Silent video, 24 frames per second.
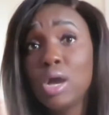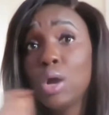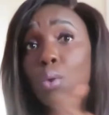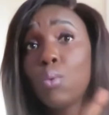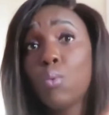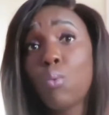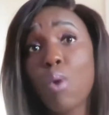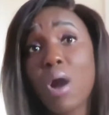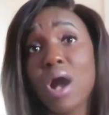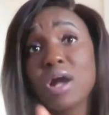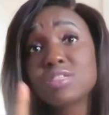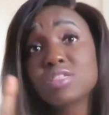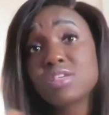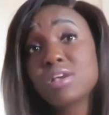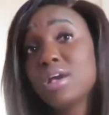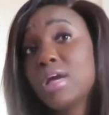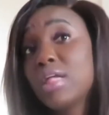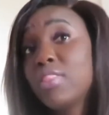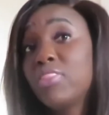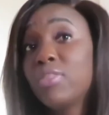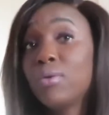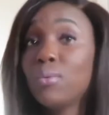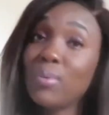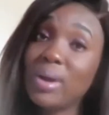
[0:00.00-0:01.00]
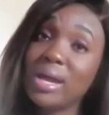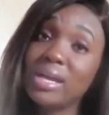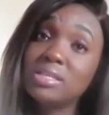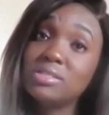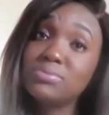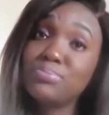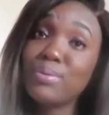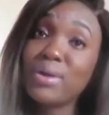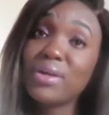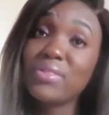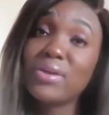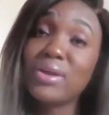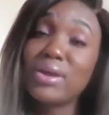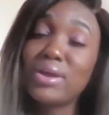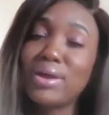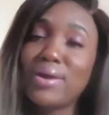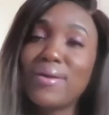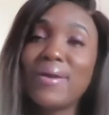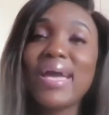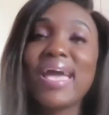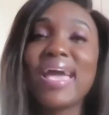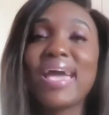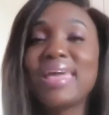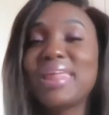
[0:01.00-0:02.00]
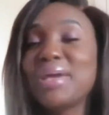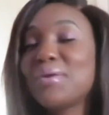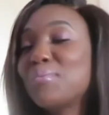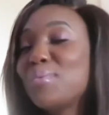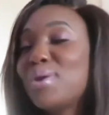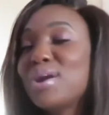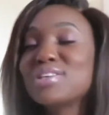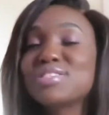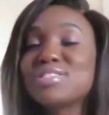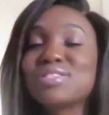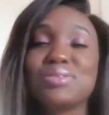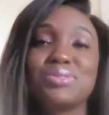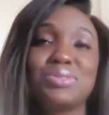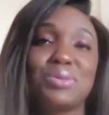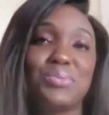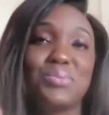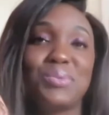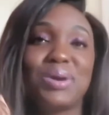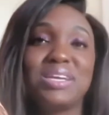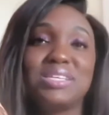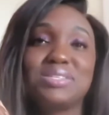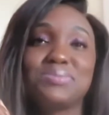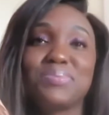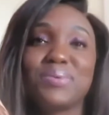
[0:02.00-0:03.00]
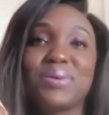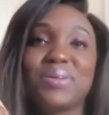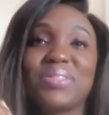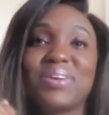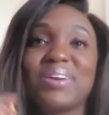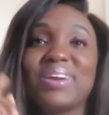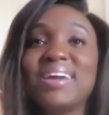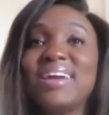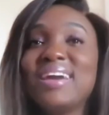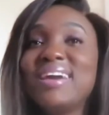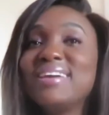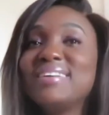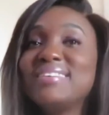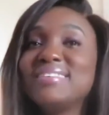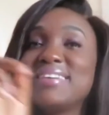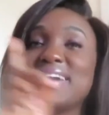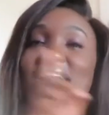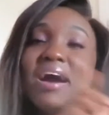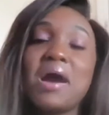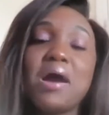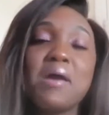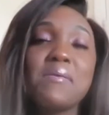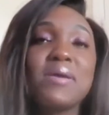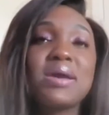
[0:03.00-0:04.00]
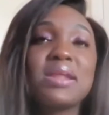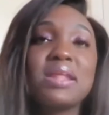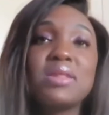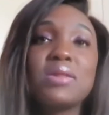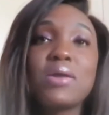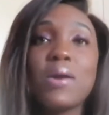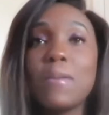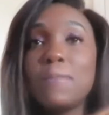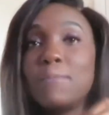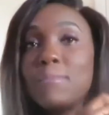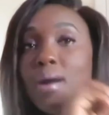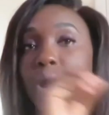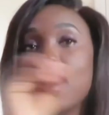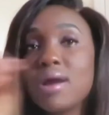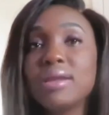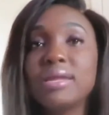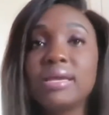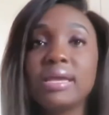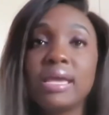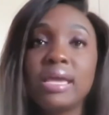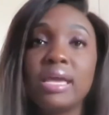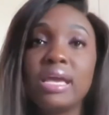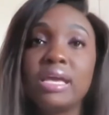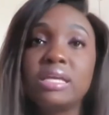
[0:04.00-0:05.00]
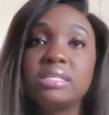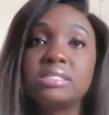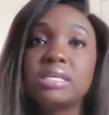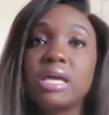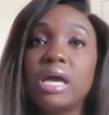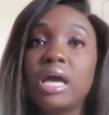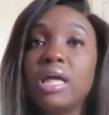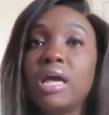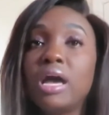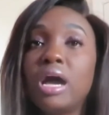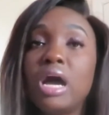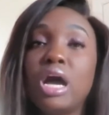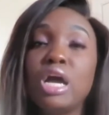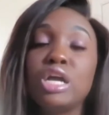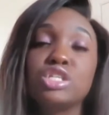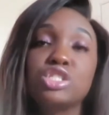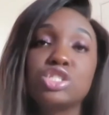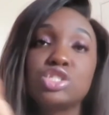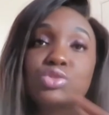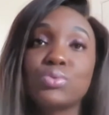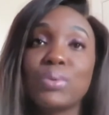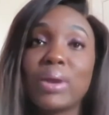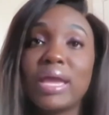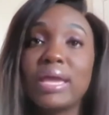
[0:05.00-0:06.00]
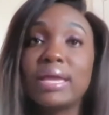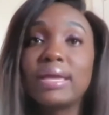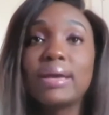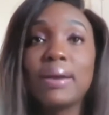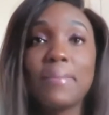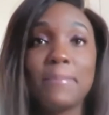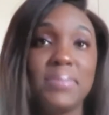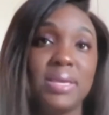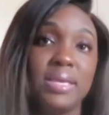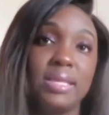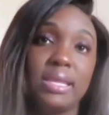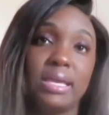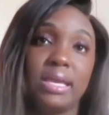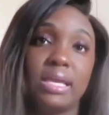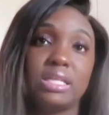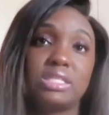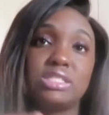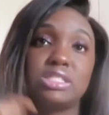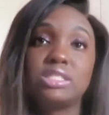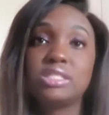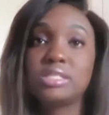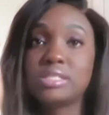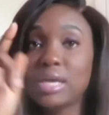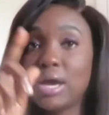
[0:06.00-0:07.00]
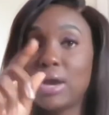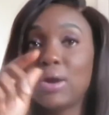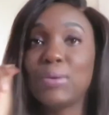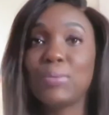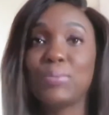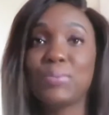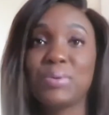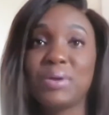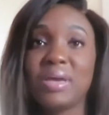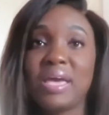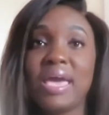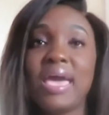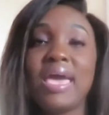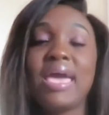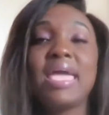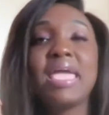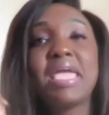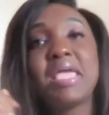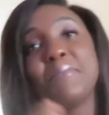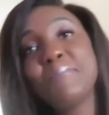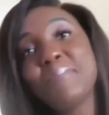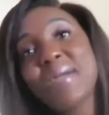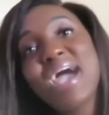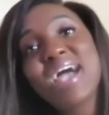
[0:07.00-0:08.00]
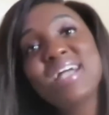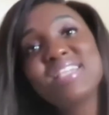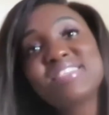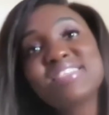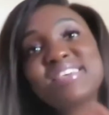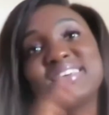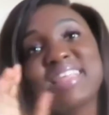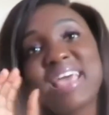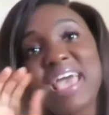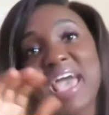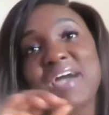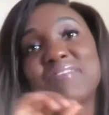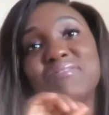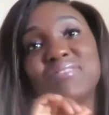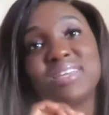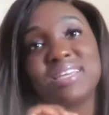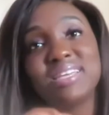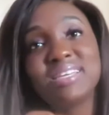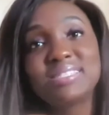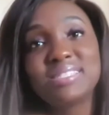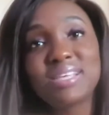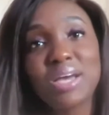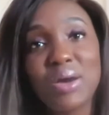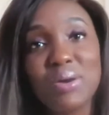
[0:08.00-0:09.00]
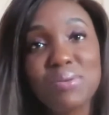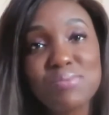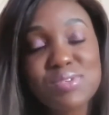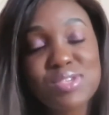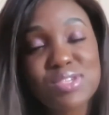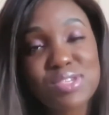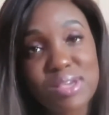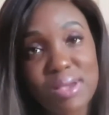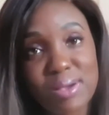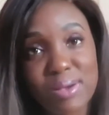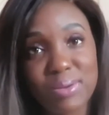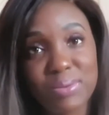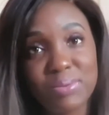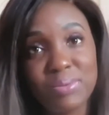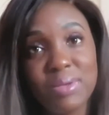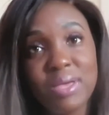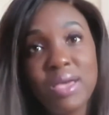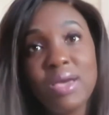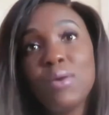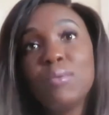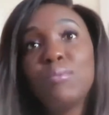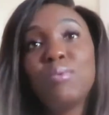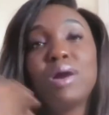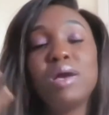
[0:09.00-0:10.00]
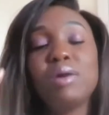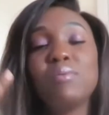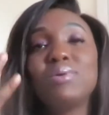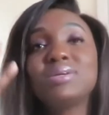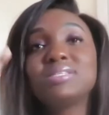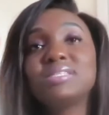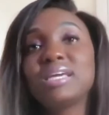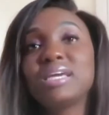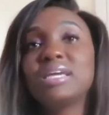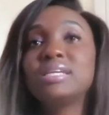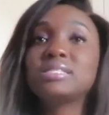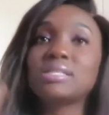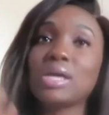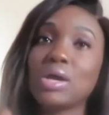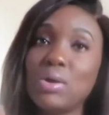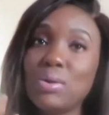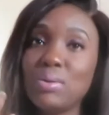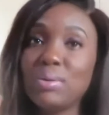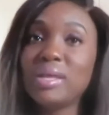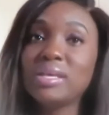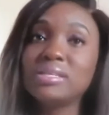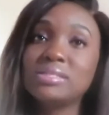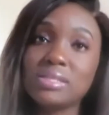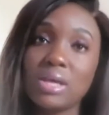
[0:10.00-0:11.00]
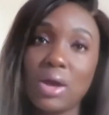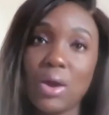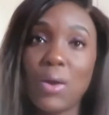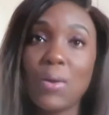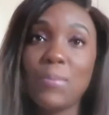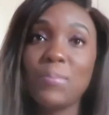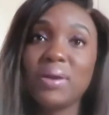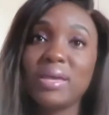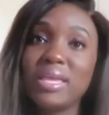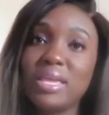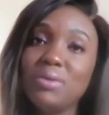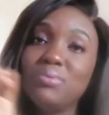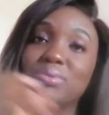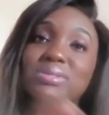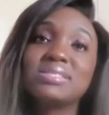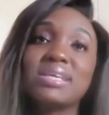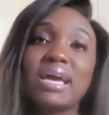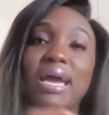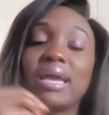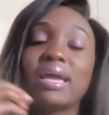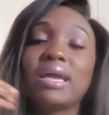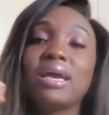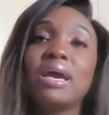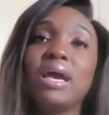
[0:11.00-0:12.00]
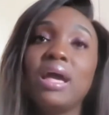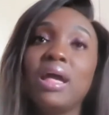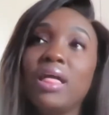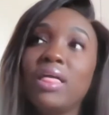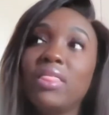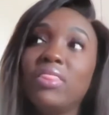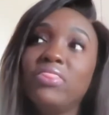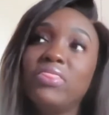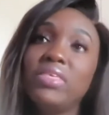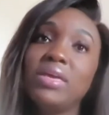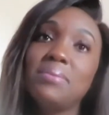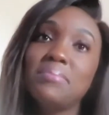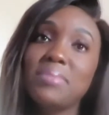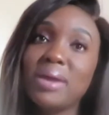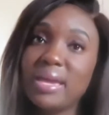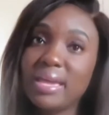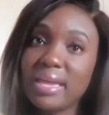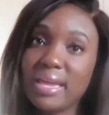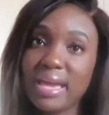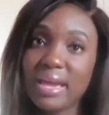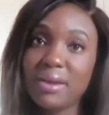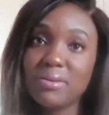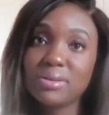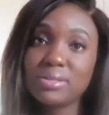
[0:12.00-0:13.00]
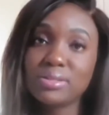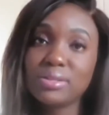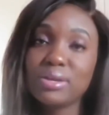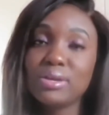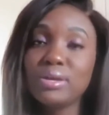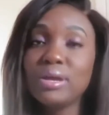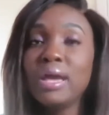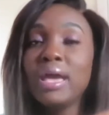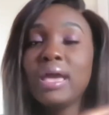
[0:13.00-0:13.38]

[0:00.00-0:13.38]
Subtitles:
watched The Wayans Brother, go ahead and watch The Wayans Brother. Y'all already know Marlon is a straight comedian. So imagine having his own show. Well, it wasn't his own, but he was like the main character.